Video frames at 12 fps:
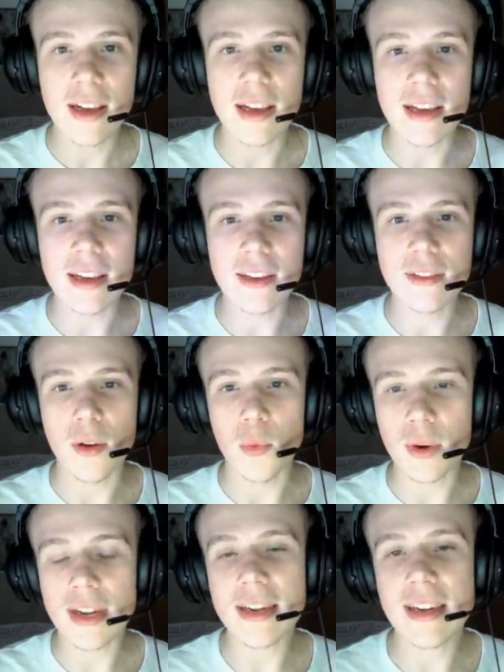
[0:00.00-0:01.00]
is
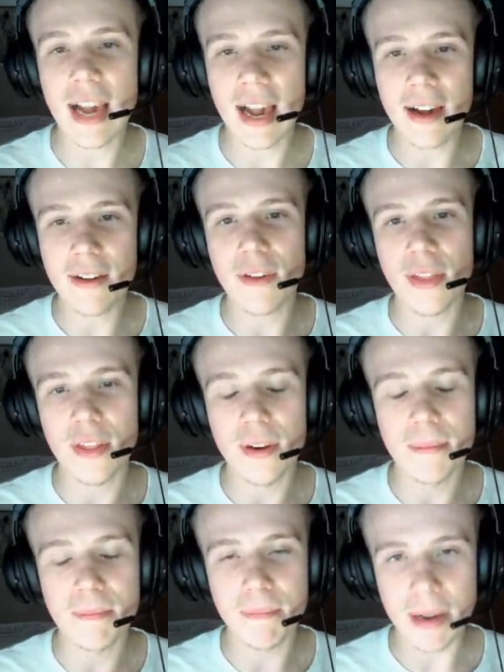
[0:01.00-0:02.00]
we have the
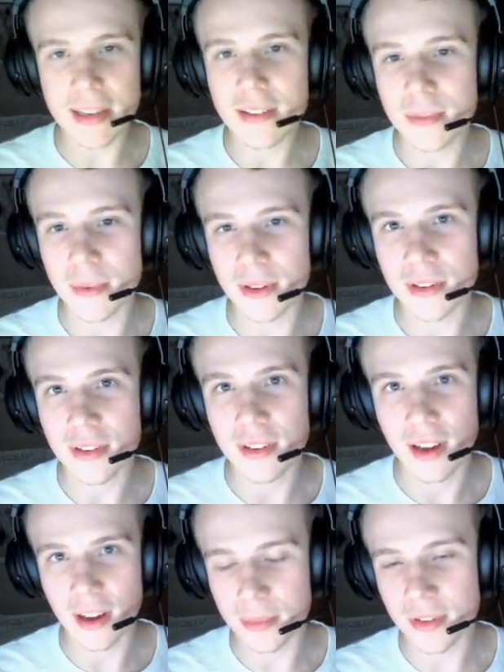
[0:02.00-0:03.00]
basement
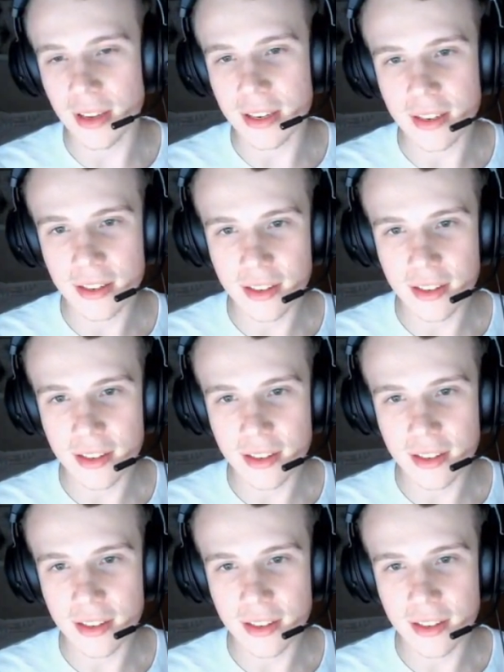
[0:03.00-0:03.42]
update